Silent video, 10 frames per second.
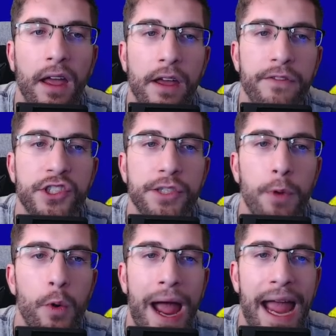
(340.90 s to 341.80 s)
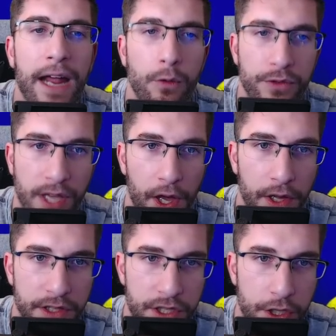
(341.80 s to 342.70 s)
for small angle
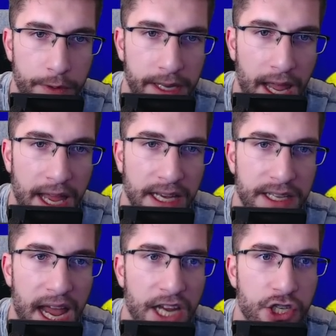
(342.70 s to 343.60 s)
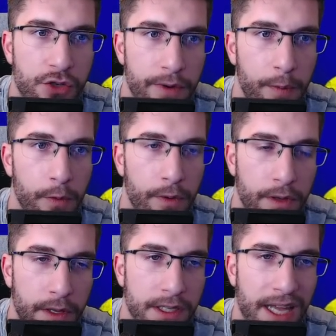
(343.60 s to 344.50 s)
turns during a dash dribble.
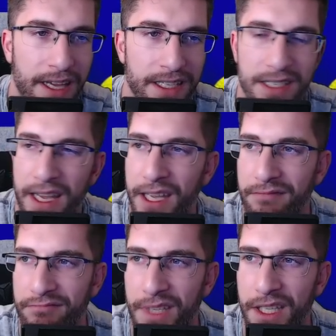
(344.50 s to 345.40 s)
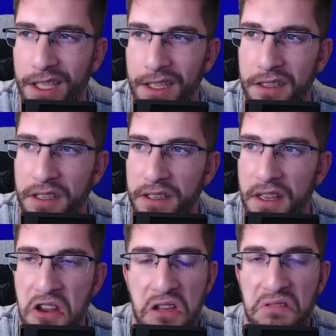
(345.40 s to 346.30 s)
Is that how you say it?
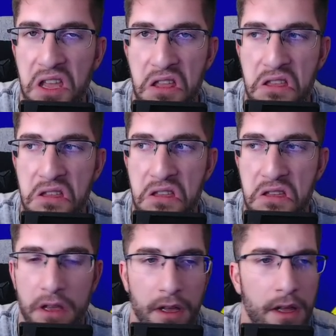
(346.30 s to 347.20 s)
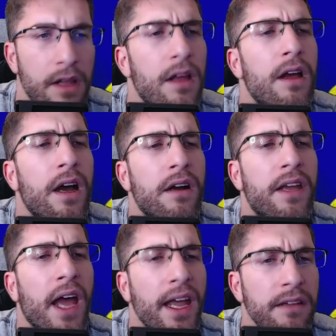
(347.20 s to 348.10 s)
Inertia?
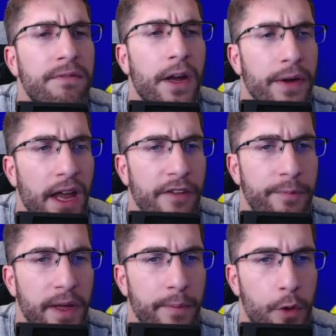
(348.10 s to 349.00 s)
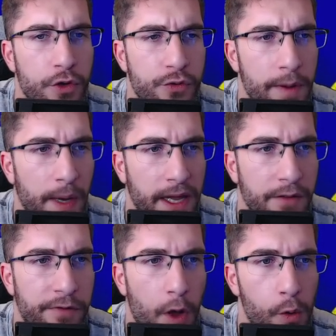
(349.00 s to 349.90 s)
Okay, fair enough. Bit more dribbling
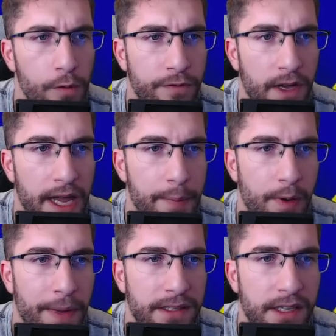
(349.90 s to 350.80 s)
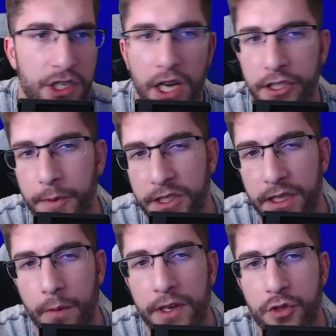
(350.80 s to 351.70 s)
involved. Implemented adjustments
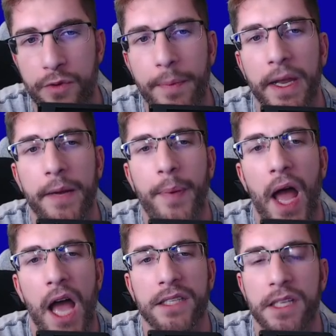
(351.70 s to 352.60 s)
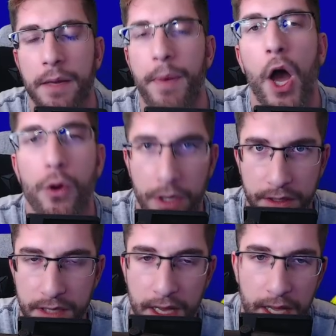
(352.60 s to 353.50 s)
so that when dribbling past an
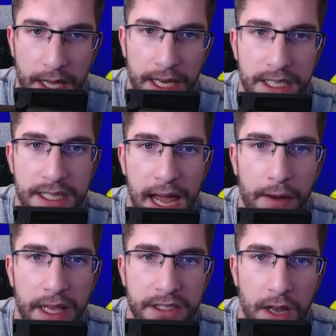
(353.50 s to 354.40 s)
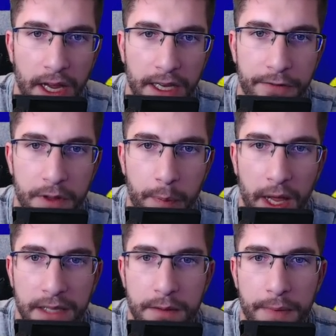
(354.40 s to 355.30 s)
opponent, it is now less likely for the
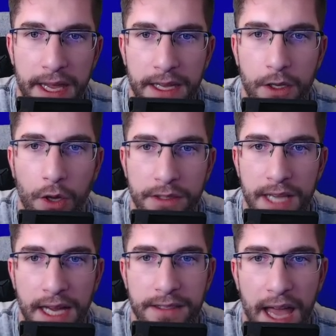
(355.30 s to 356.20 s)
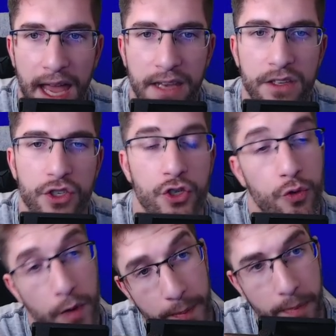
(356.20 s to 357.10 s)
player to make contact and
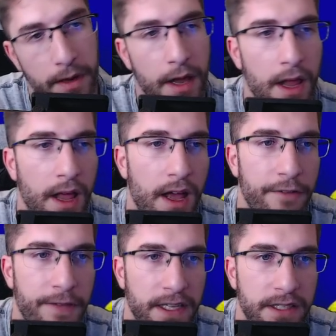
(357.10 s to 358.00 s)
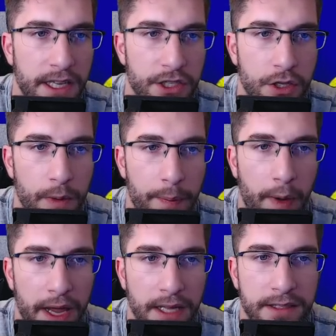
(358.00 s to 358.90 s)
trip. Fixed the issue where
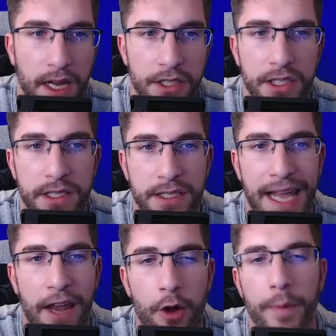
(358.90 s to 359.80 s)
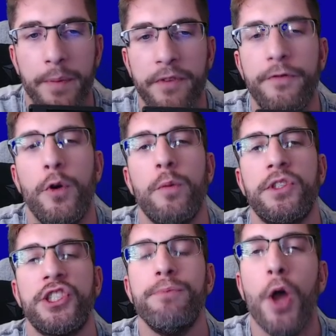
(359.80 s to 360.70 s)
player touches cannot be
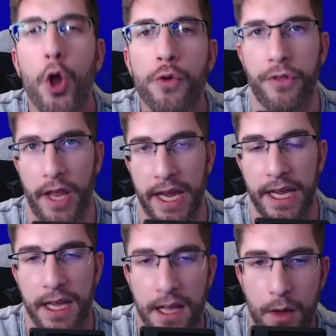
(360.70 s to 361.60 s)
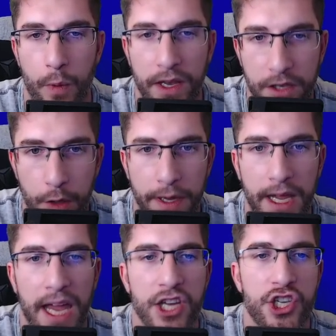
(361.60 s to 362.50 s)
performed smoothly when
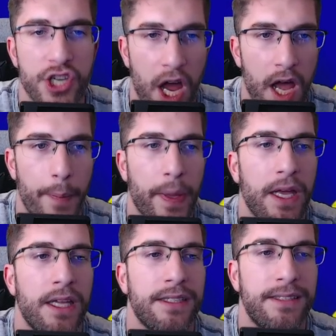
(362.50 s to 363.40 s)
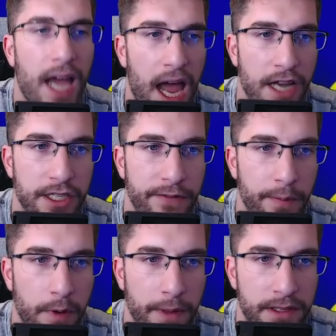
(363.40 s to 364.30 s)
doing a sharp touch. They've
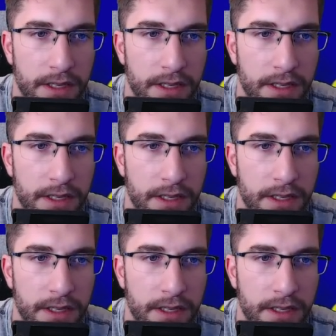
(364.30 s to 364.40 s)
implemented